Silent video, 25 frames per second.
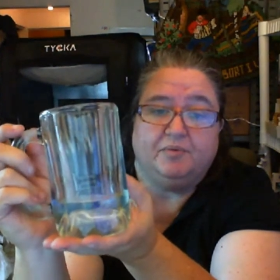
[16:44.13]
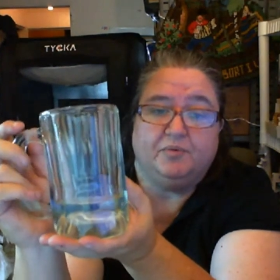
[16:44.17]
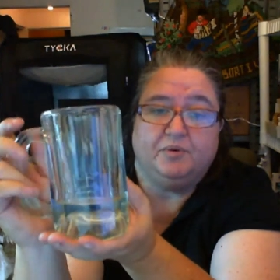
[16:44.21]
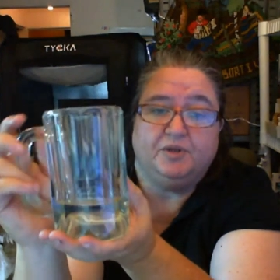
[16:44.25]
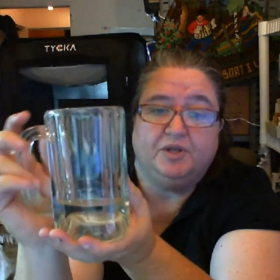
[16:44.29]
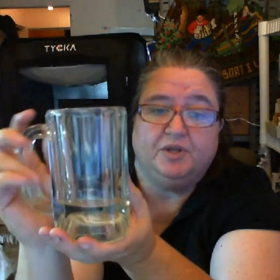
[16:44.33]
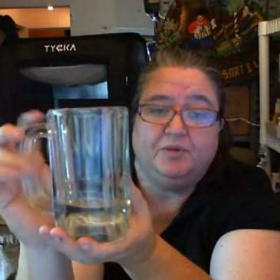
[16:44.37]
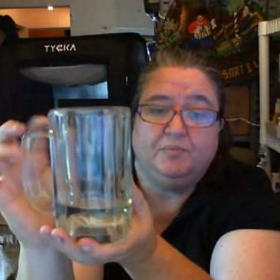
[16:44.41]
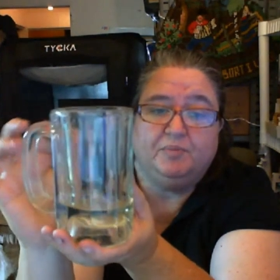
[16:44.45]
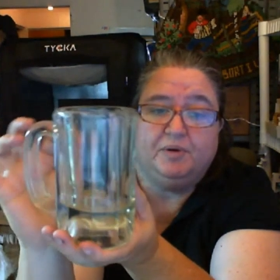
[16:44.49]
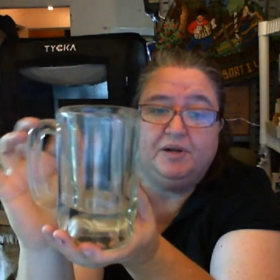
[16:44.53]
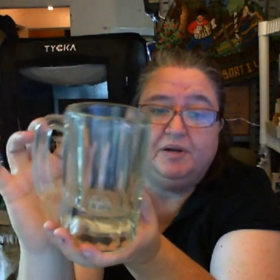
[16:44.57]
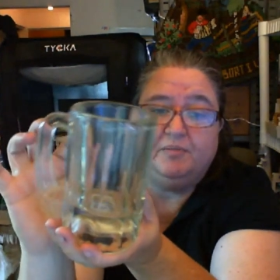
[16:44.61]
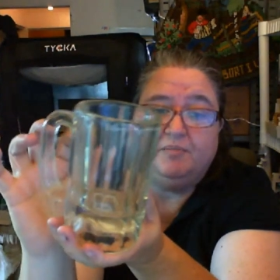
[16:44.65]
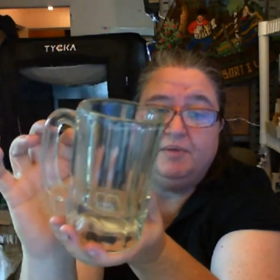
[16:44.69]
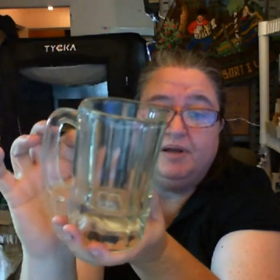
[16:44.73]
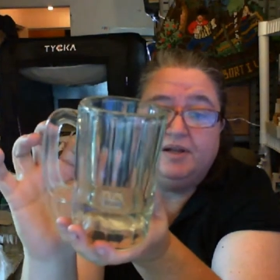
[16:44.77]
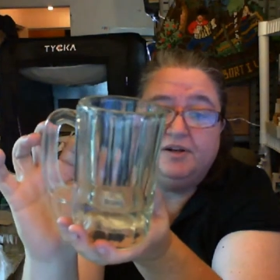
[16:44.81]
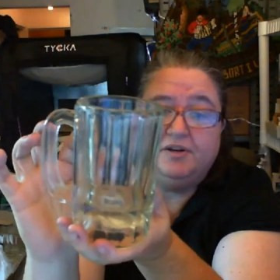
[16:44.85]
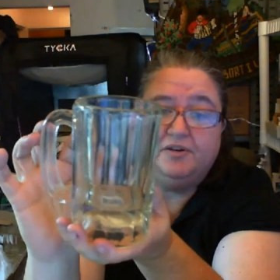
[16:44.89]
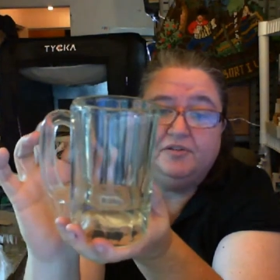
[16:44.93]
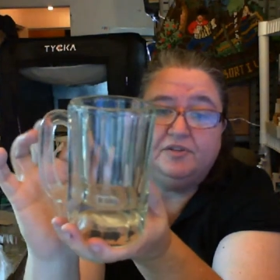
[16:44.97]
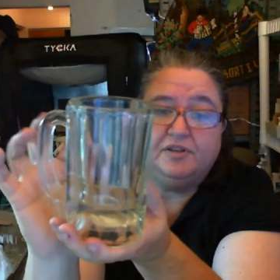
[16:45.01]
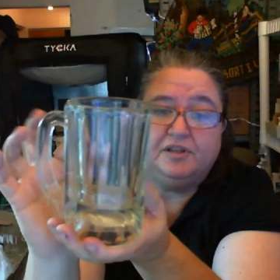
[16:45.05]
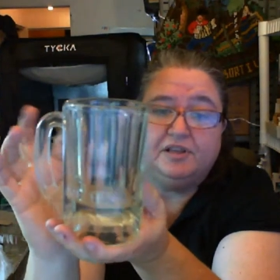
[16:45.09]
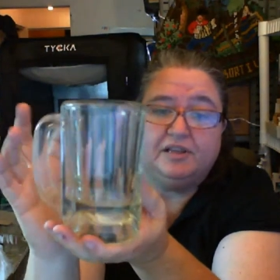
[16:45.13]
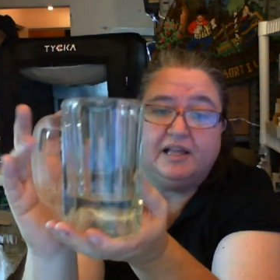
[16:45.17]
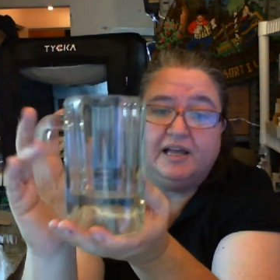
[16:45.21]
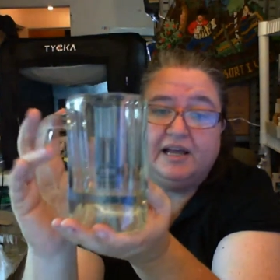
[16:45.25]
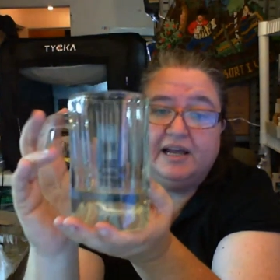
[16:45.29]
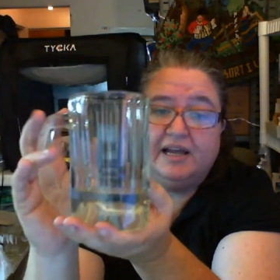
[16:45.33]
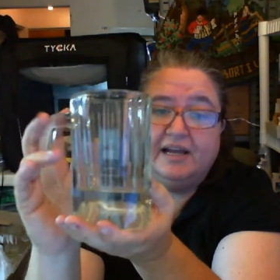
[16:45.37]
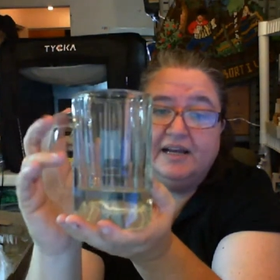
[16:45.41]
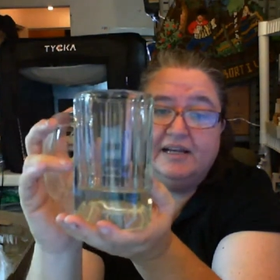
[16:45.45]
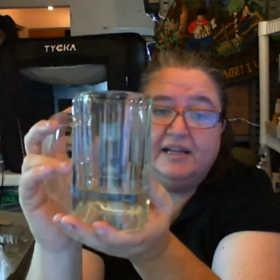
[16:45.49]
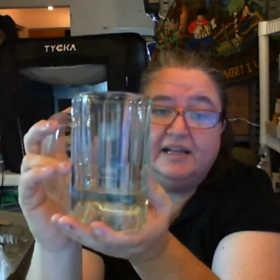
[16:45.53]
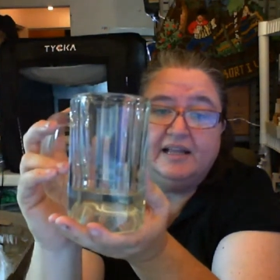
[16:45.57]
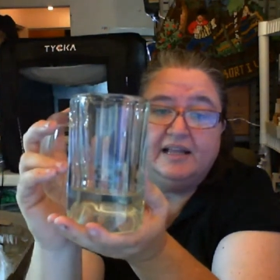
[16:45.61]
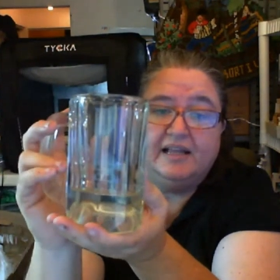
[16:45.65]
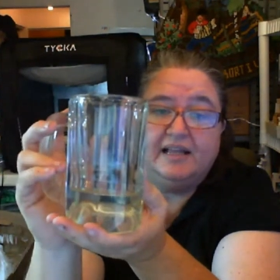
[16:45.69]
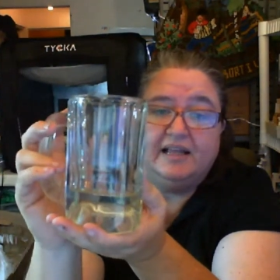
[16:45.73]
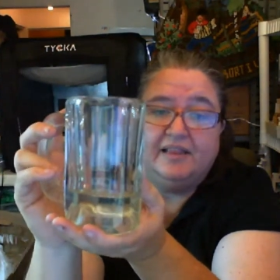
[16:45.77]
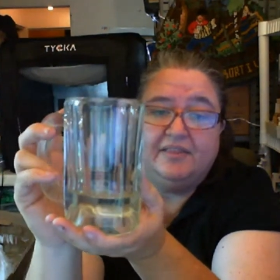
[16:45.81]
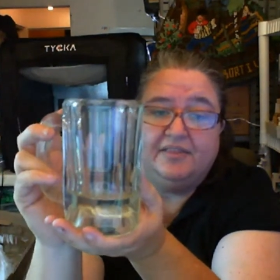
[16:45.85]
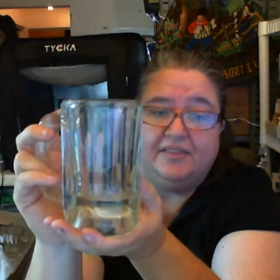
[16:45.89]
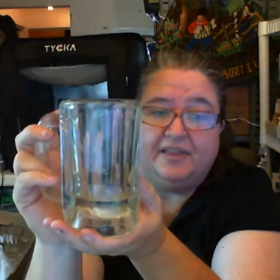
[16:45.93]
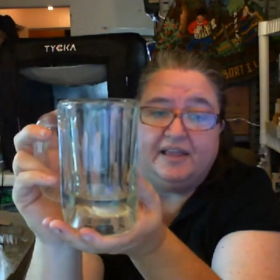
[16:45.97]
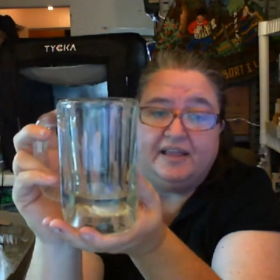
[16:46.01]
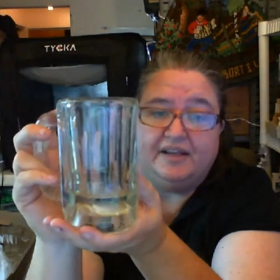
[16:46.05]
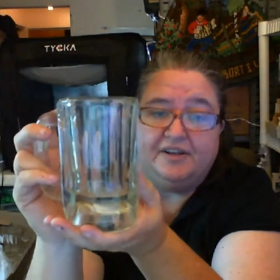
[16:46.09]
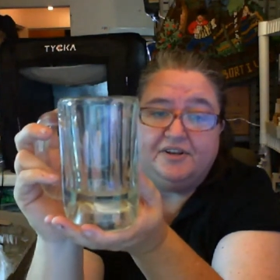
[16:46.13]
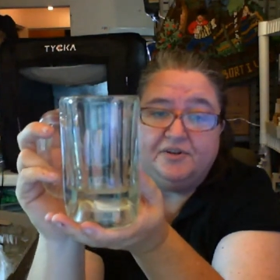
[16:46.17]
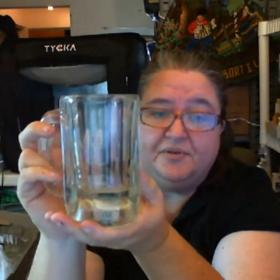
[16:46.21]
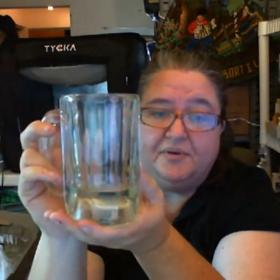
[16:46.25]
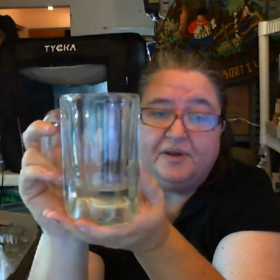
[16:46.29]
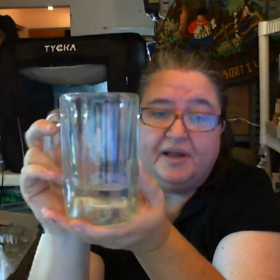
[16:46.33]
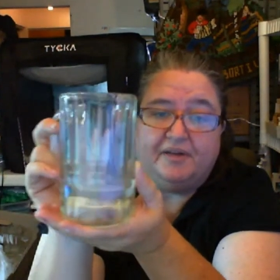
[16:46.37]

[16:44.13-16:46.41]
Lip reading: But when you put them under the light, they do